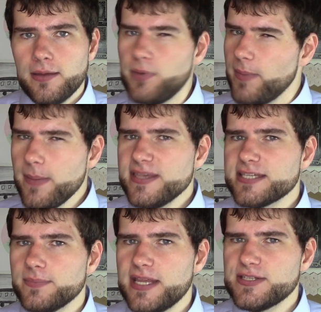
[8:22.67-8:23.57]
But maybe
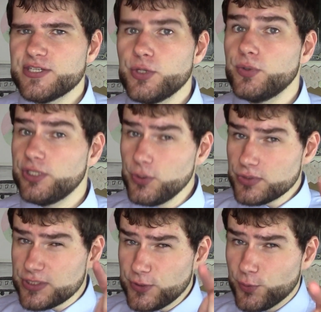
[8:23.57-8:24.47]
someday soon,
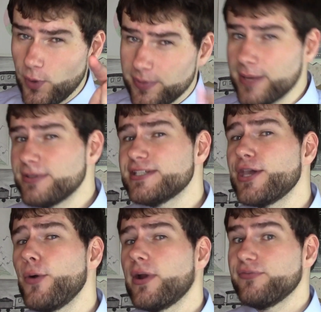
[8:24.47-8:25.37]
you too will be able to
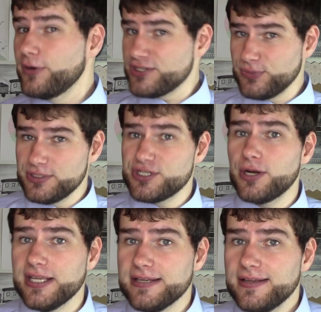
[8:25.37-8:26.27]
go on a virtual
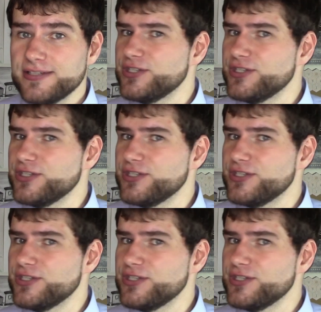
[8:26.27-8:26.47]
journey